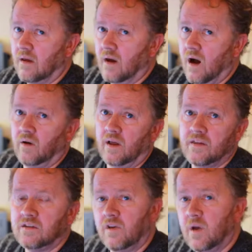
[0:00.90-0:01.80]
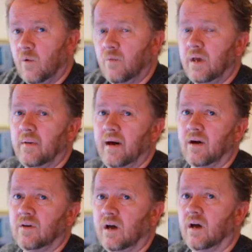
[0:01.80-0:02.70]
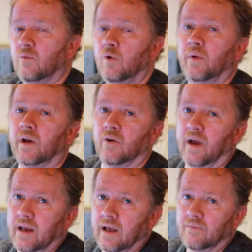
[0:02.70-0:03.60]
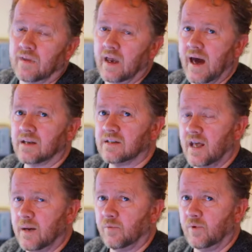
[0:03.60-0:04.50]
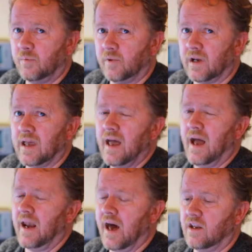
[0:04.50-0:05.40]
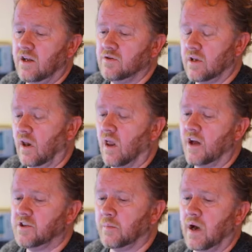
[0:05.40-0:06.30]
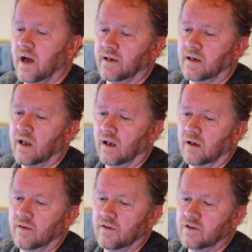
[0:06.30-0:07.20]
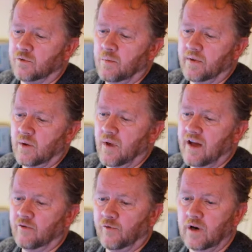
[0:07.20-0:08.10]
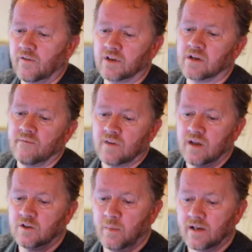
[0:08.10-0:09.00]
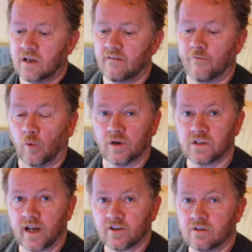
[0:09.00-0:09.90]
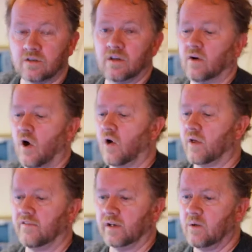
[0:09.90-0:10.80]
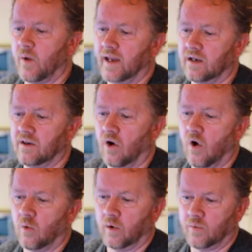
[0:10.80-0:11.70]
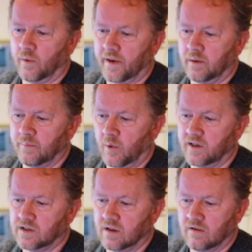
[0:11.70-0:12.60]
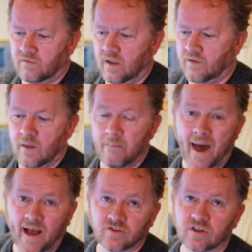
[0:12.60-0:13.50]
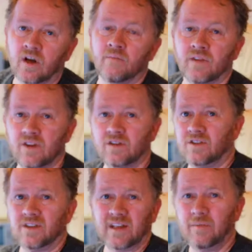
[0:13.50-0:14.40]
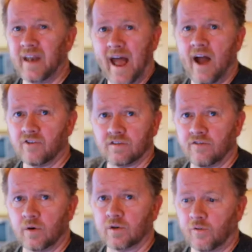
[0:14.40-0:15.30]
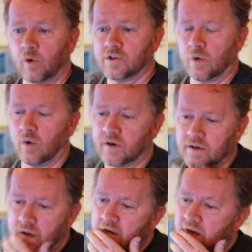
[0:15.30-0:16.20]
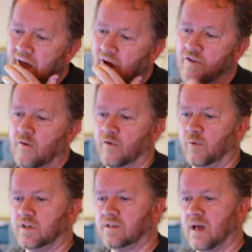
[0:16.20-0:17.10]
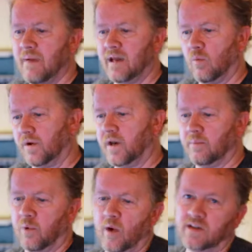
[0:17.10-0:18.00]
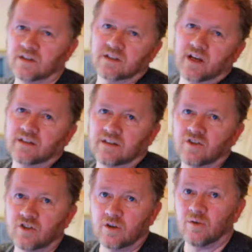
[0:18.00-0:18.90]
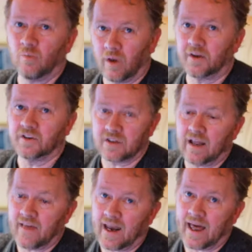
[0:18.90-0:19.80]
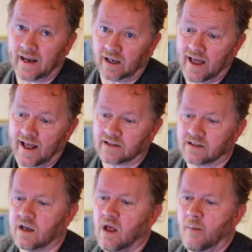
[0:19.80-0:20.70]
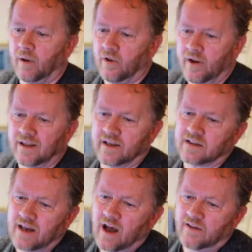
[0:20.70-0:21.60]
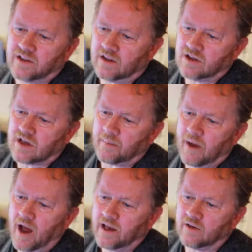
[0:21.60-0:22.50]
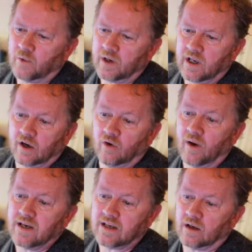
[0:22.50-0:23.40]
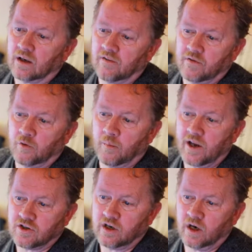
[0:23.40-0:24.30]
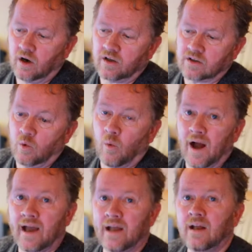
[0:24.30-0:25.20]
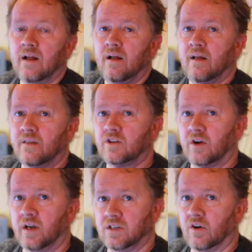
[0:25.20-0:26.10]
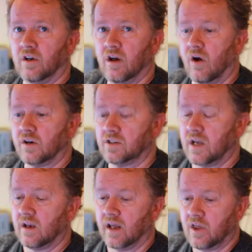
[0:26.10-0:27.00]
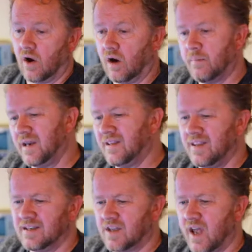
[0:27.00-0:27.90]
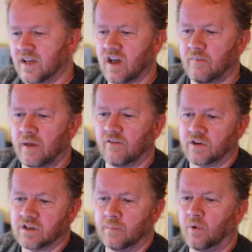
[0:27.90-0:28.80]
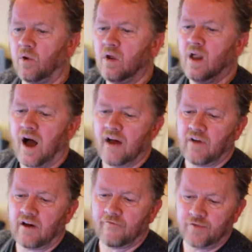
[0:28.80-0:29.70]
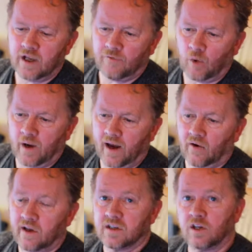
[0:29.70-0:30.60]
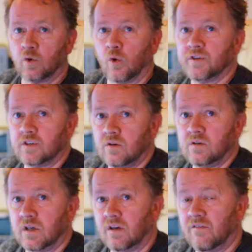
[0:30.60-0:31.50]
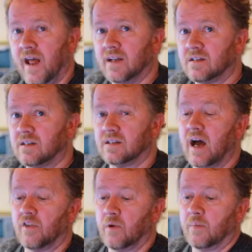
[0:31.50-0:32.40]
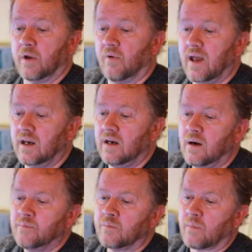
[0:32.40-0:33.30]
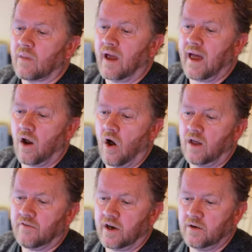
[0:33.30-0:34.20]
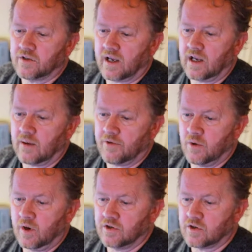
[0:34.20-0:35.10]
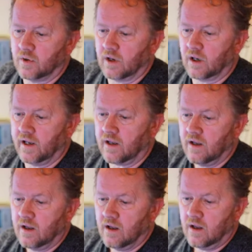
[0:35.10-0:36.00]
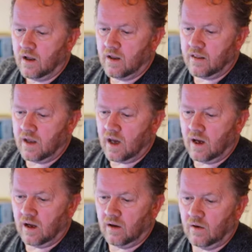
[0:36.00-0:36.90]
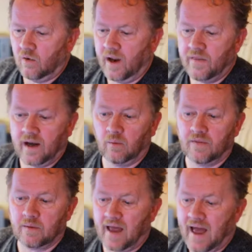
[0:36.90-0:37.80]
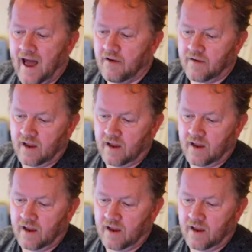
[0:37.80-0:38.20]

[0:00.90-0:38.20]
All right, this video will be about rubric grading and how to set up a rubric and how to use it and the logic behind it. This rubric that we have in front of us is basically 4 sections that are all evenly weighted. They're all worth 100 points at the max. This is just going to be an average of those 4 scores. Now, the reason I made it 100 points is because the student will understand that at a glance. But look at this. Now, I've set this up. Now, I could have written in a great deal of information here as to why these criteria are set like they are, but in this case, I've made it very simple. I've got these 4 areas. I told the students in advance this is how they would be graded, and all I've got to do is I can come through here and just sort of click the grade that I want them to have.